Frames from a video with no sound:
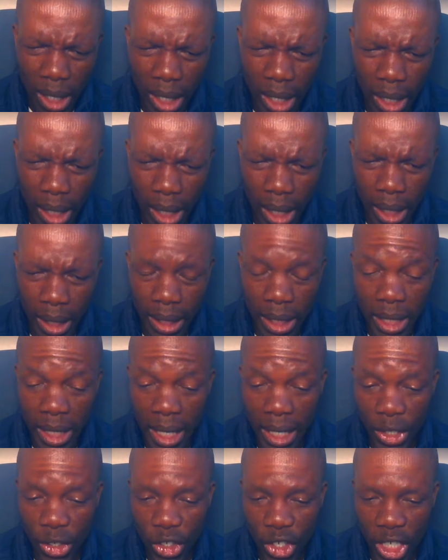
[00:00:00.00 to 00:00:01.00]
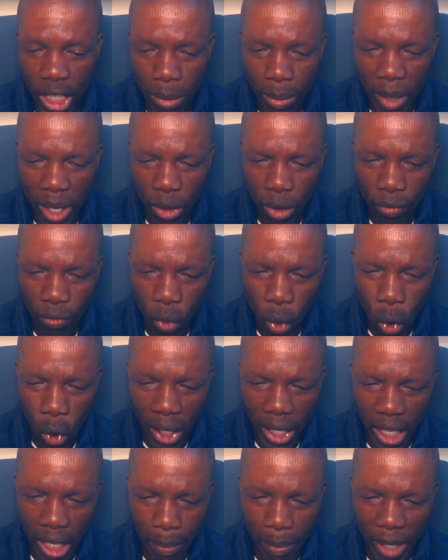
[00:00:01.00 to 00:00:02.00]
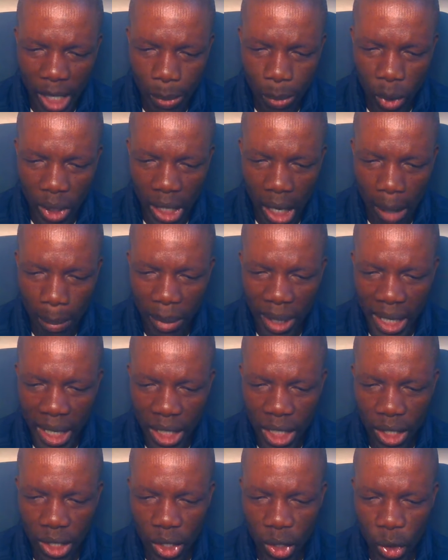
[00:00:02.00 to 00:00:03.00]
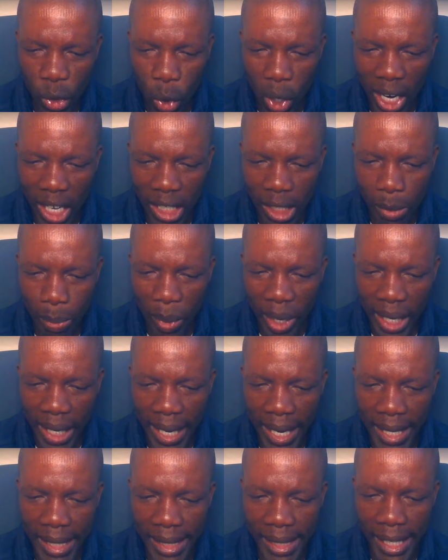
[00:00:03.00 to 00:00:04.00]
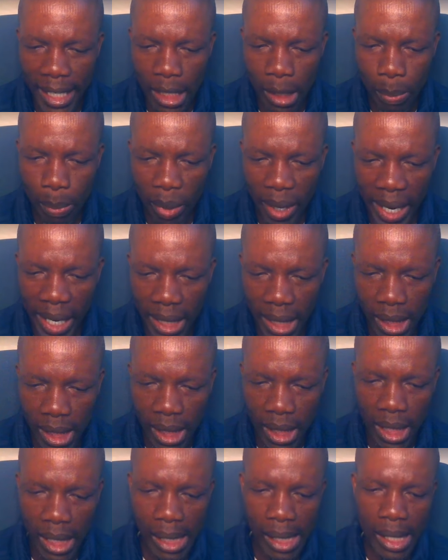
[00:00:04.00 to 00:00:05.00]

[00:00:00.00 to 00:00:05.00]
It says, treatment of all e-passport applications in Johannesburg as express